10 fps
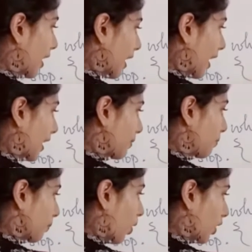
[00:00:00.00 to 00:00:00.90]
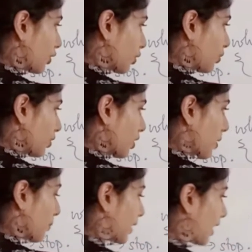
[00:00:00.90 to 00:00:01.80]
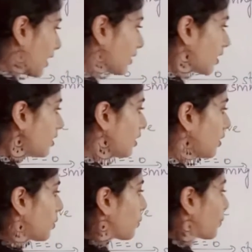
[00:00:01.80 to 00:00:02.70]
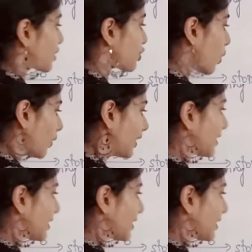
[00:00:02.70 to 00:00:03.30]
N mod 2, but rather we are storing